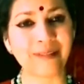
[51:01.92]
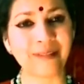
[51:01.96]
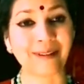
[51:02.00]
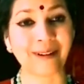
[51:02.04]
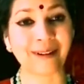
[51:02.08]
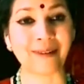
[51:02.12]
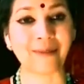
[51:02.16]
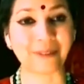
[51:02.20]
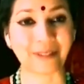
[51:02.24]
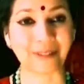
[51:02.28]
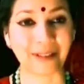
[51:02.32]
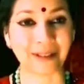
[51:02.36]
is
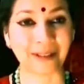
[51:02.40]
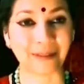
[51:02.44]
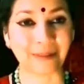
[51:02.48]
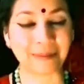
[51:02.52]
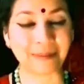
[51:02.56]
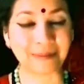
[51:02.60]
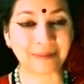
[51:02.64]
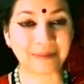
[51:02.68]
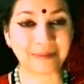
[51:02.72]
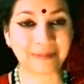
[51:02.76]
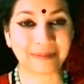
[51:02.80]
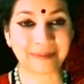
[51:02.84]
Ravana?
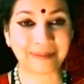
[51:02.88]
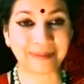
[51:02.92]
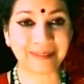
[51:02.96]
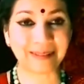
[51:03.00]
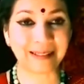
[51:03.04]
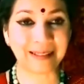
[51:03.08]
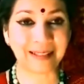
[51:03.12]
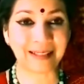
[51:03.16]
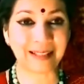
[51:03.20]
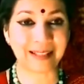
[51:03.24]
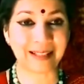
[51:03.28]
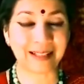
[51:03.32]

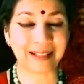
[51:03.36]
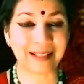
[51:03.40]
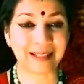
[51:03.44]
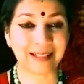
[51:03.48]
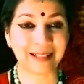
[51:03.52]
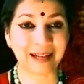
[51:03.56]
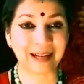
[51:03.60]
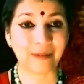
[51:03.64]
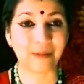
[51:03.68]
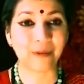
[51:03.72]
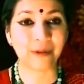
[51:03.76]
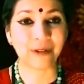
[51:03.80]

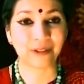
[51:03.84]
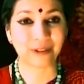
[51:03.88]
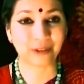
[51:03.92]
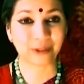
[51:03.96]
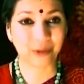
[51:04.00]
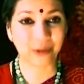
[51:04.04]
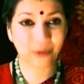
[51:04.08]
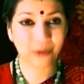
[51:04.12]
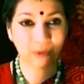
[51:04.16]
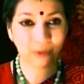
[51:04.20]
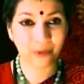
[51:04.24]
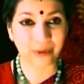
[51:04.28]
I want to
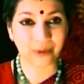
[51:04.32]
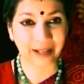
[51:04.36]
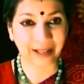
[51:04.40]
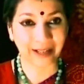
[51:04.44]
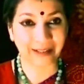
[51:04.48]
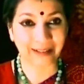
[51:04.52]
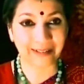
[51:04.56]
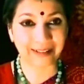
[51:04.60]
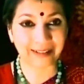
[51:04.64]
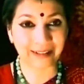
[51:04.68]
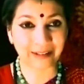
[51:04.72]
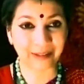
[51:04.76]
go
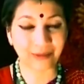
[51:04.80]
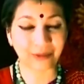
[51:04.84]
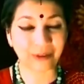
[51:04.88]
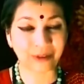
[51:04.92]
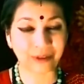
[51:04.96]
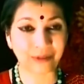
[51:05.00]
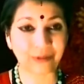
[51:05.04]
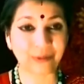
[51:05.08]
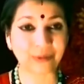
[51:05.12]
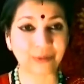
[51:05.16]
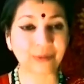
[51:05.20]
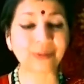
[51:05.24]
into
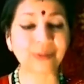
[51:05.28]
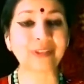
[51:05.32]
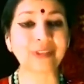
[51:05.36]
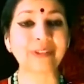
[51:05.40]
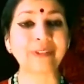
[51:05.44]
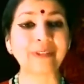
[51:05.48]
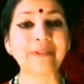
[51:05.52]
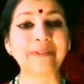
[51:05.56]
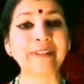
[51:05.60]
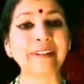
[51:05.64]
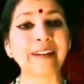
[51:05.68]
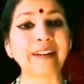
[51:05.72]
the roots
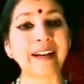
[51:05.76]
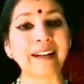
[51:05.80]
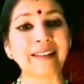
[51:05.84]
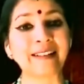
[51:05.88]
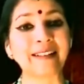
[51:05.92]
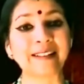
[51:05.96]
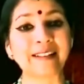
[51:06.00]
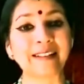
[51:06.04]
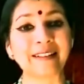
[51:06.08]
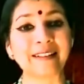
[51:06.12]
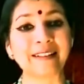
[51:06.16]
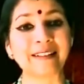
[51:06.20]
of
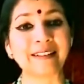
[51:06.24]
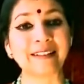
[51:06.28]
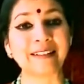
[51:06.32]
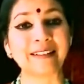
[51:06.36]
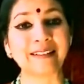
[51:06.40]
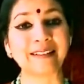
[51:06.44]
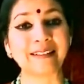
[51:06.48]
that and